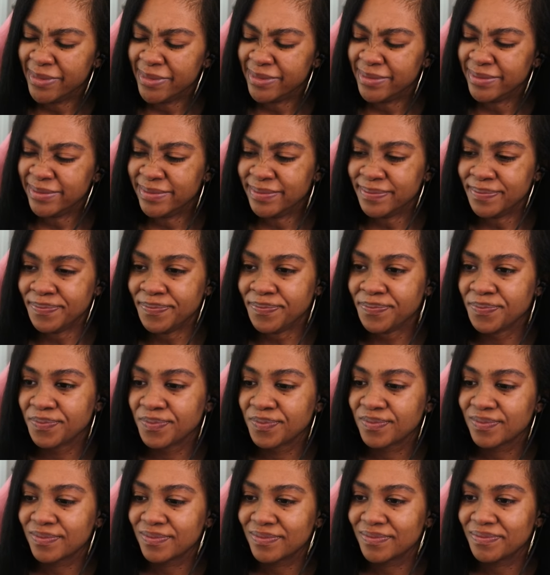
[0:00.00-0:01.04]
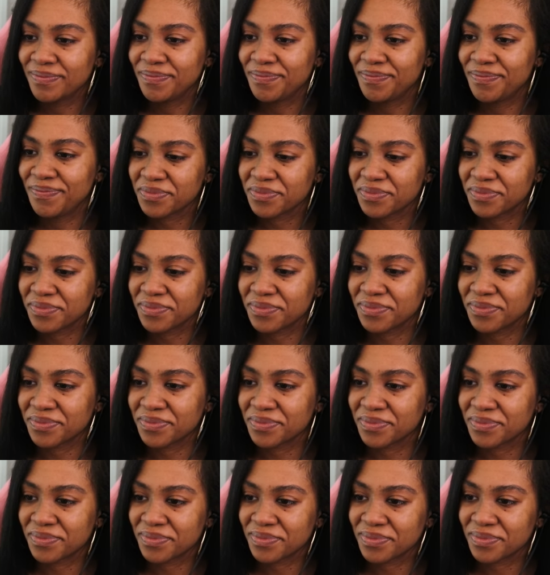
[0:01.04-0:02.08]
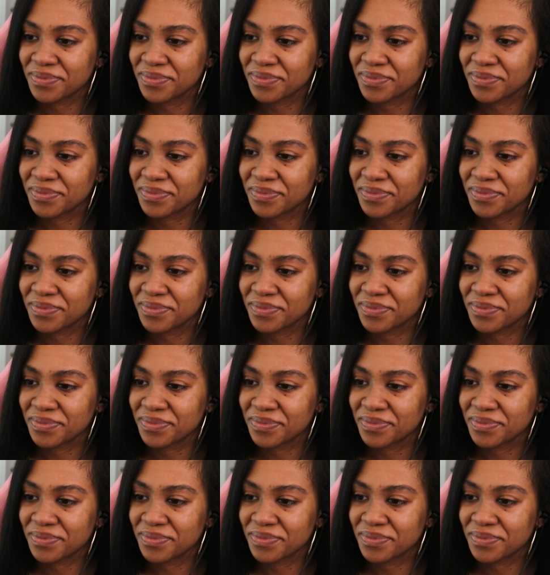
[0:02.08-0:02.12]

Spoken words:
[no speech]